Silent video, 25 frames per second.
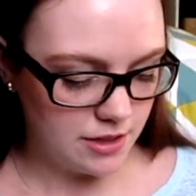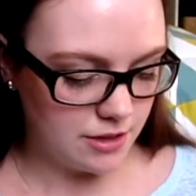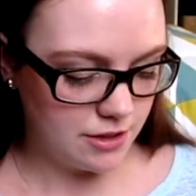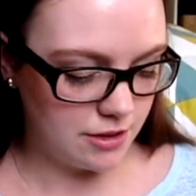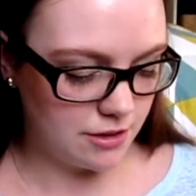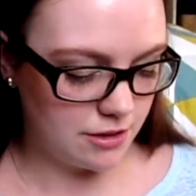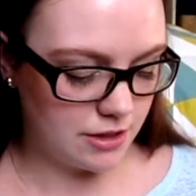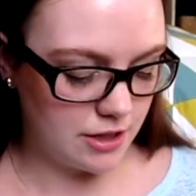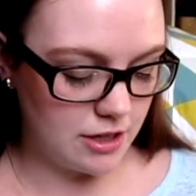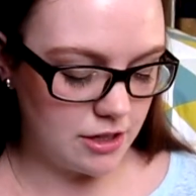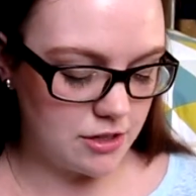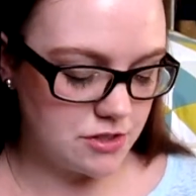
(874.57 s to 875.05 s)

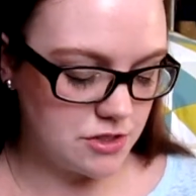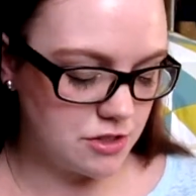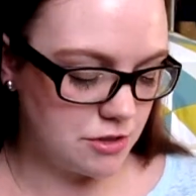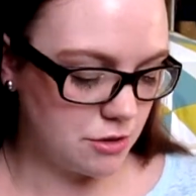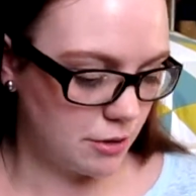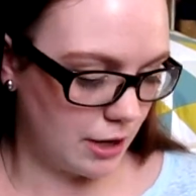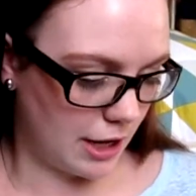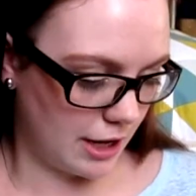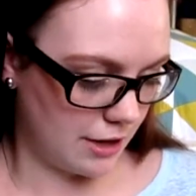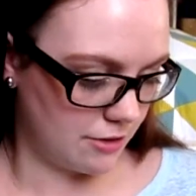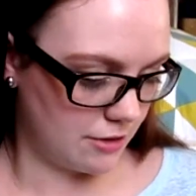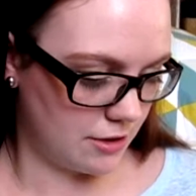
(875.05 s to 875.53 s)
You can also
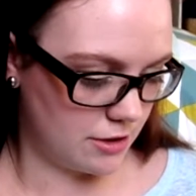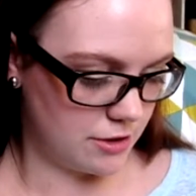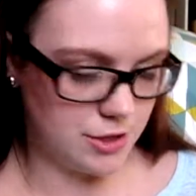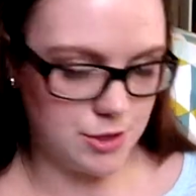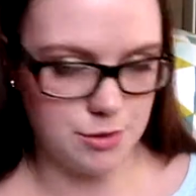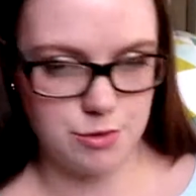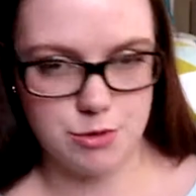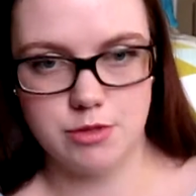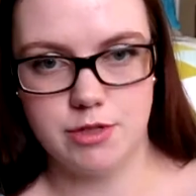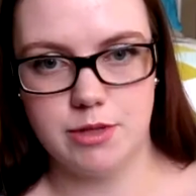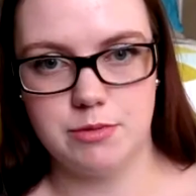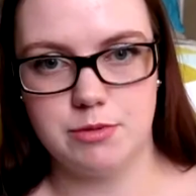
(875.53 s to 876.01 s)
get their
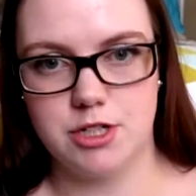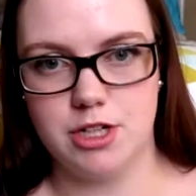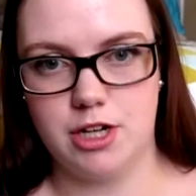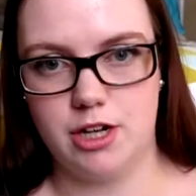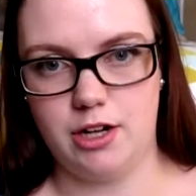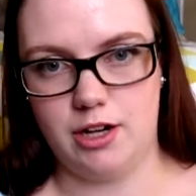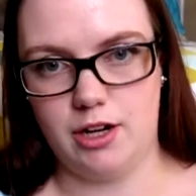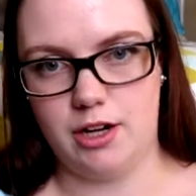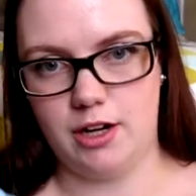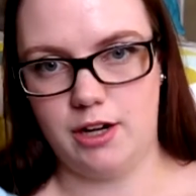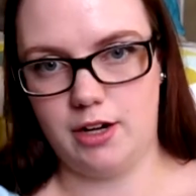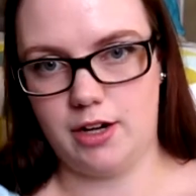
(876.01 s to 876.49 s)

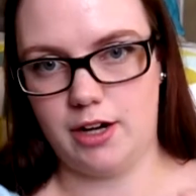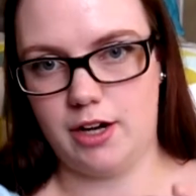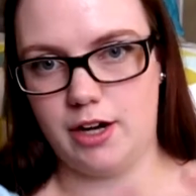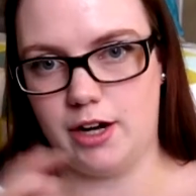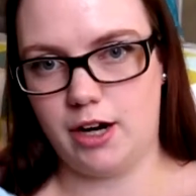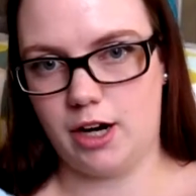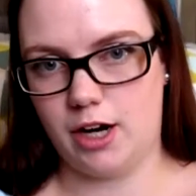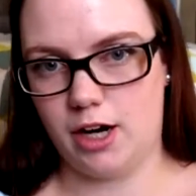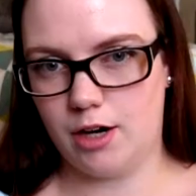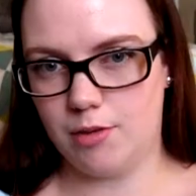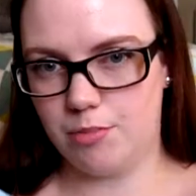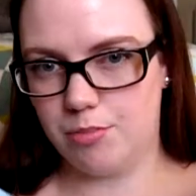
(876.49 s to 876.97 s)
subscription in a
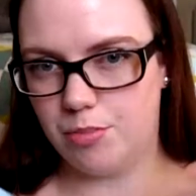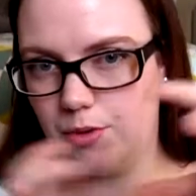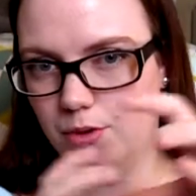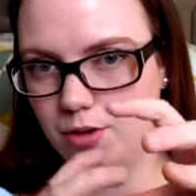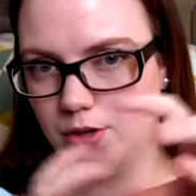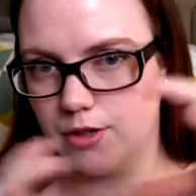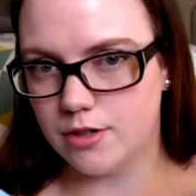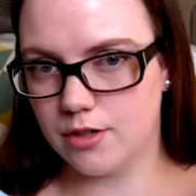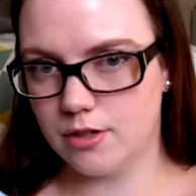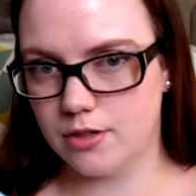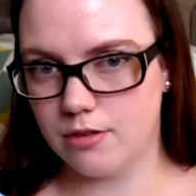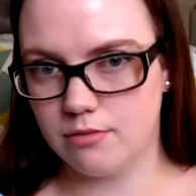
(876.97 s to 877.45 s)

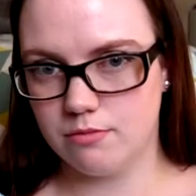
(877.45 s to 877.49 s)
cardboard